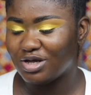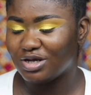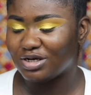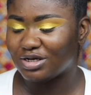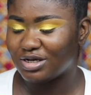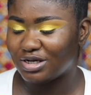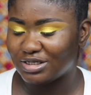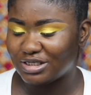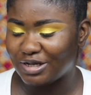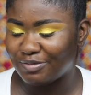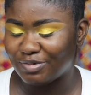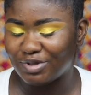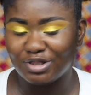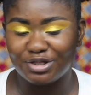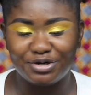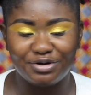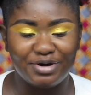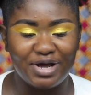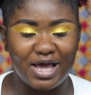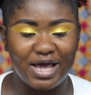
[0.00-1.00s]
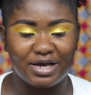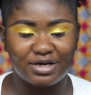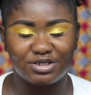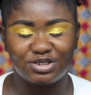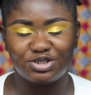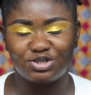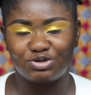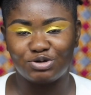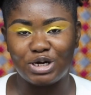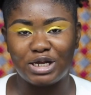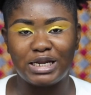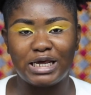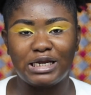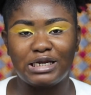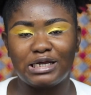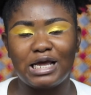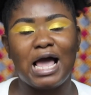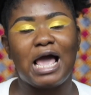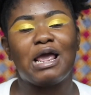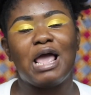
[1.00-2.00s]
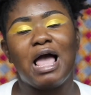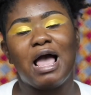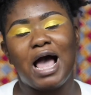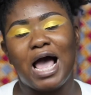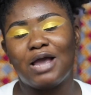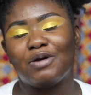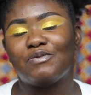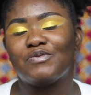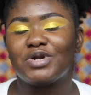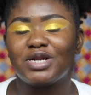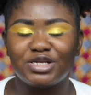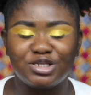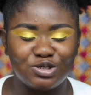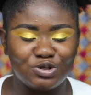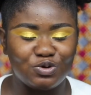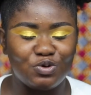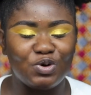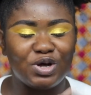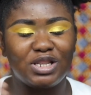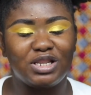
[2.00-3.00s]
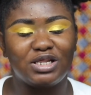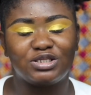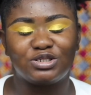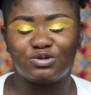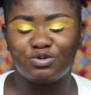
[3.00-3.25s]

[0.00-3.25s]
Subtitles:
because I'm a little extra, like I wanted to go a little